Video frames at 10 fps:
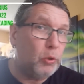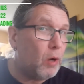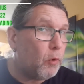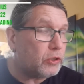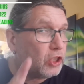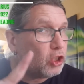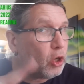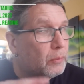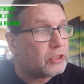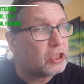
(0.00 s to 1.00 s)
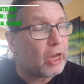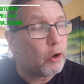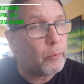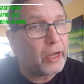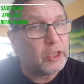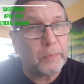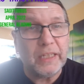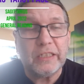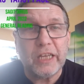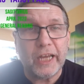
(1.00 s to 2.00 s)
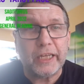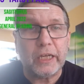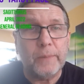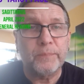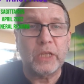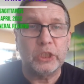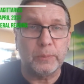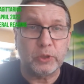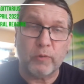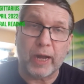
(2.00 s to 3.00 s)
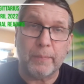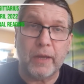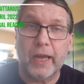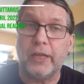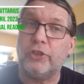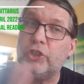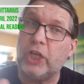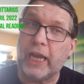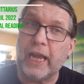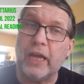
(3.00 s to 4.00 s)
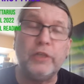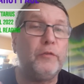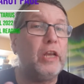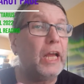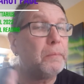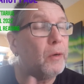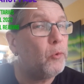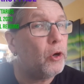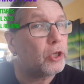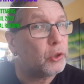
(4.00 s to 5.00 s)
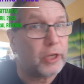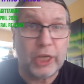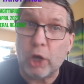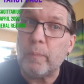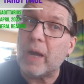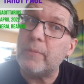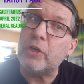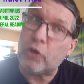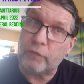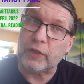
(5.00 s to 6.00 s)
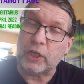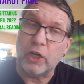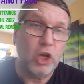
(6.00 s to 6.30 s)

You are watching Thomas's tarot page. Please like, subscribe and share. And if you like my work, you can now buy me a coffee